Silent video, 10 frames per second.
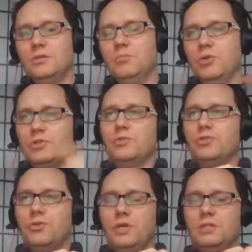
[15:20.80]
multiple
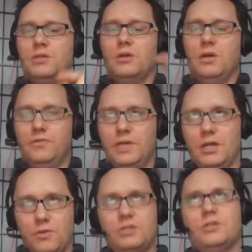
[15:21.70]
choice, if you had a
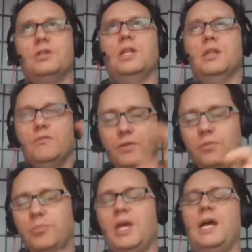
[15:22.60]
question and then fill in
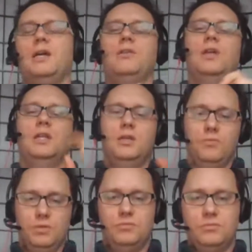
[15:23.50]
the blank, then it
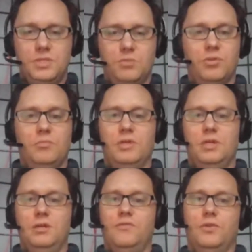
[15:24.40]
would simply
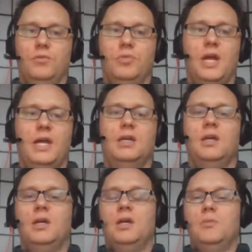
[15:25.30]
be fill in the blank.
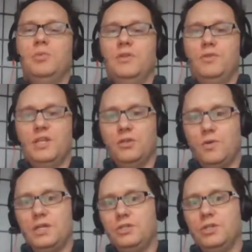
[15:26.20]
But if you add the
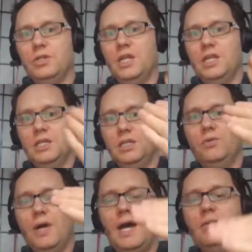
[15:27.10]
question and then
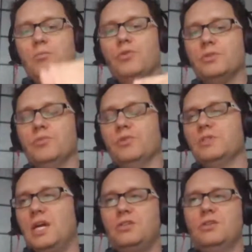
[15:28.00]
you add multiple
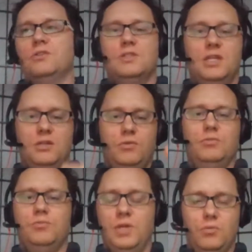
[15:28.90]
sections, then it
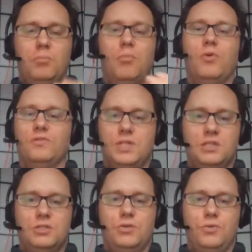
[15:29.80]
morphs
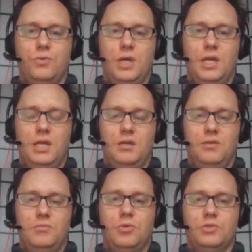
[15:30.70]
into a
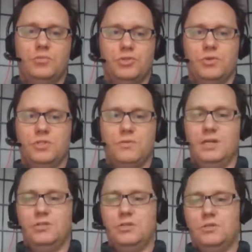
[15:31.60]
multiple choice
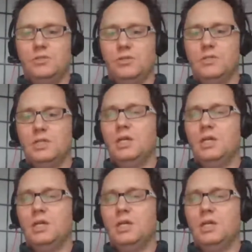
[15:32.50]
question. So